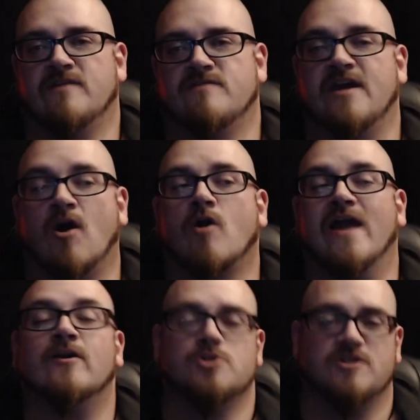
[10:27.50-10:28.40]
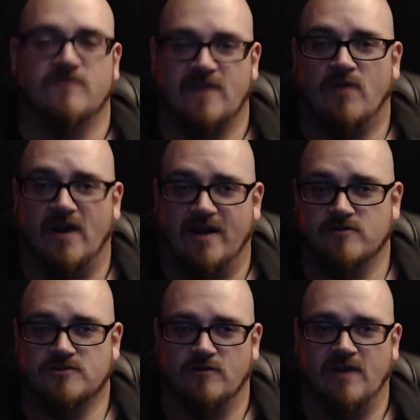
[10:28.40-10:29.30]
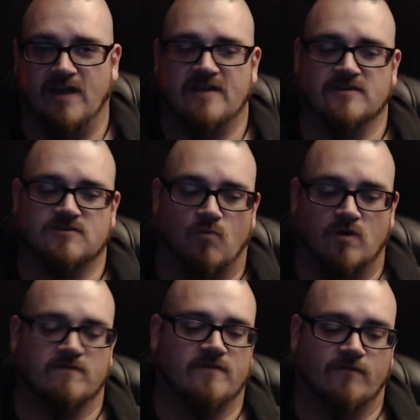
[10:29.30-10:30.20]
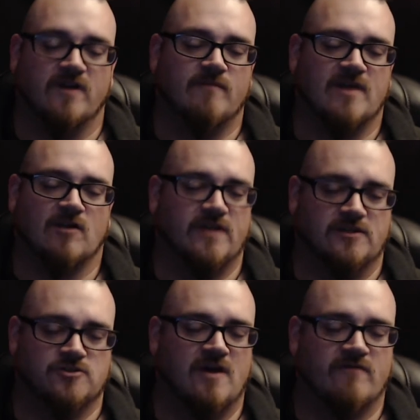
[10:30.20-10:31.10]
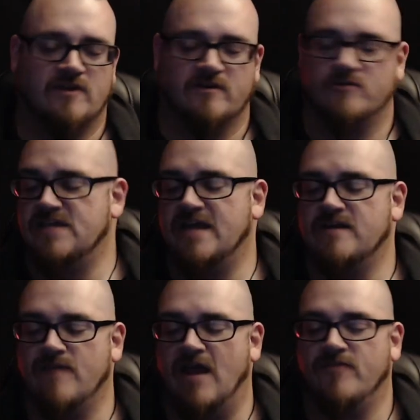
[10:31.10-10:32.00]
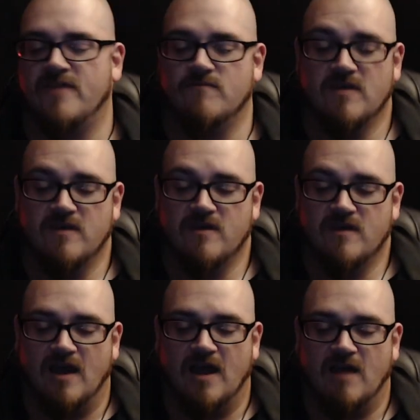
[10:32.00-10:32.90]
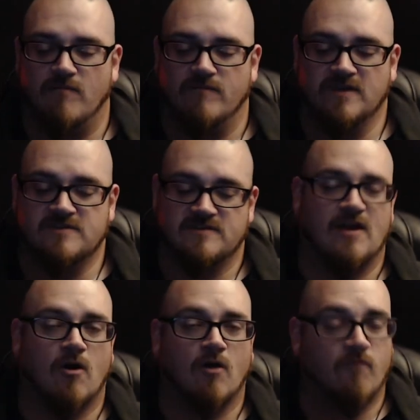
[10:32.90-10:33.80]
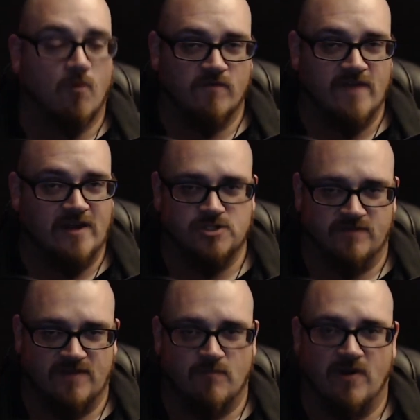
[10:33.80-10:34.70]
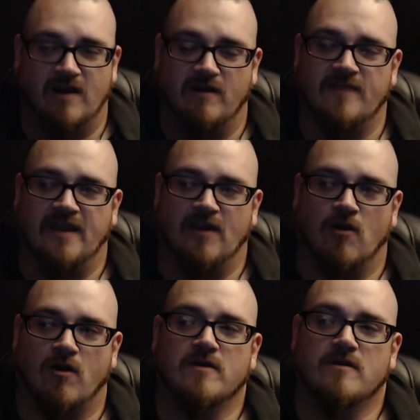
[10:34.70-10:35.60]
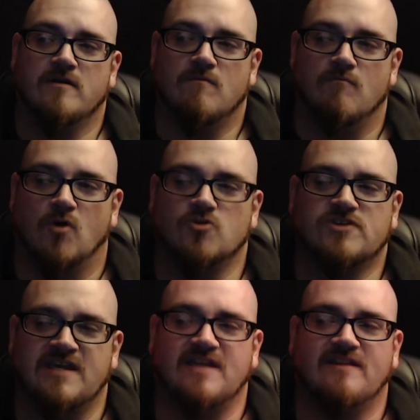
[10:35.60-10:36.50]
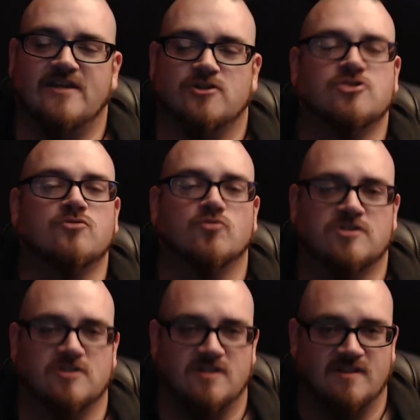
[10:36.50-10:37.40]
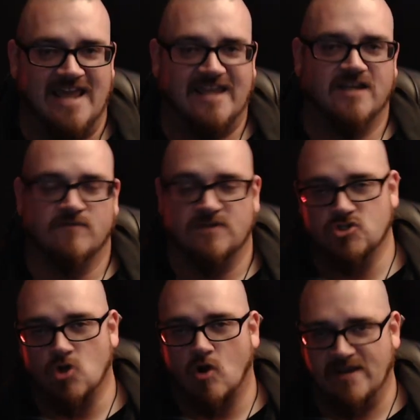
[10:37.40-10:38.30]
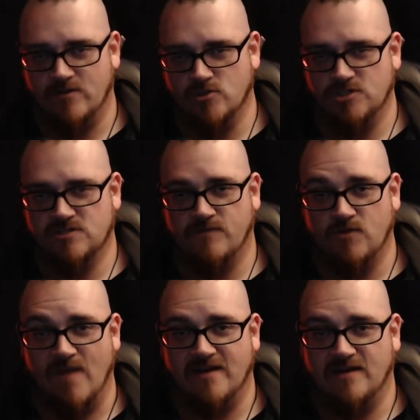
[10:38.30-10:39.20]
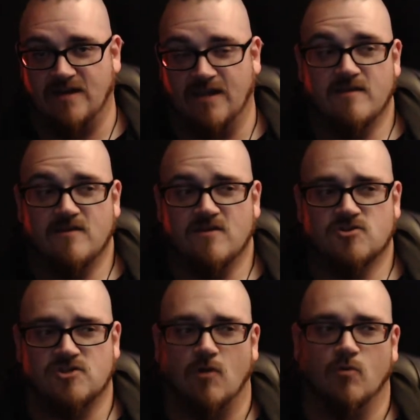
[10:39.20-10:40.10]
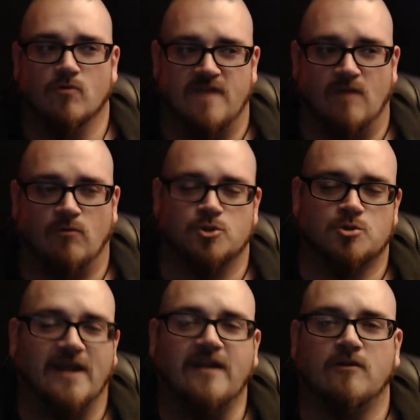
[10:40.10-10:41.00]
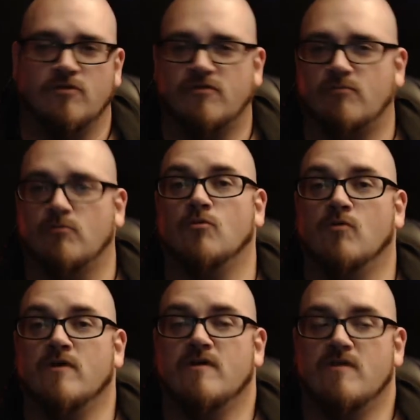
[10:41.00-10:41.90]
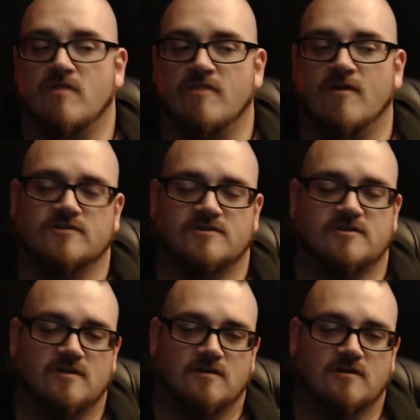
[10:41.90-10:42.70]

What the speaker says: They are energy vampires, okay? That is one of the fundamental things you have to understand about them, is that they are a form of energy vampire, and they are most keenly attuned to the negative and dark energies of humanity. So they will drain you through those